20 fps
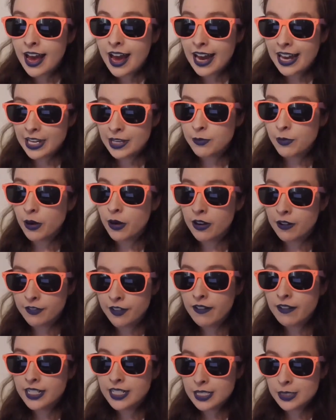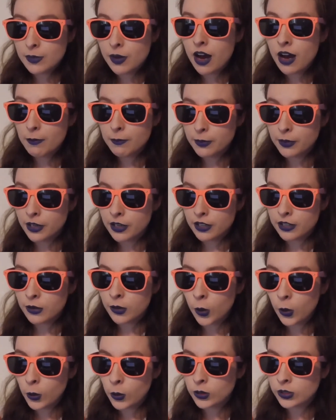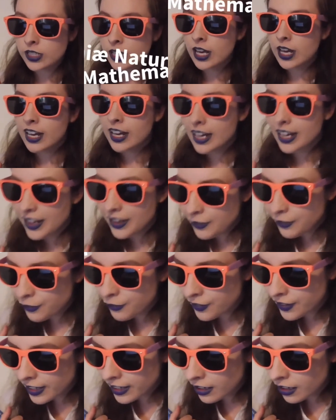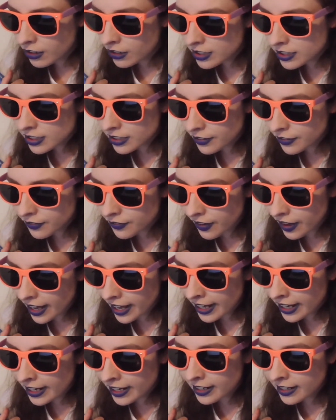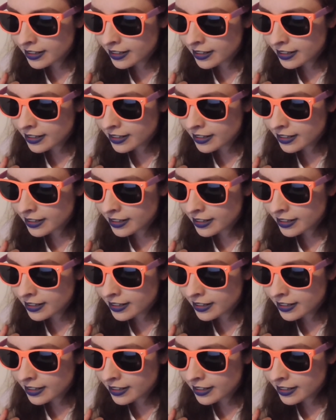And he wrote a very smart book called Philosophiae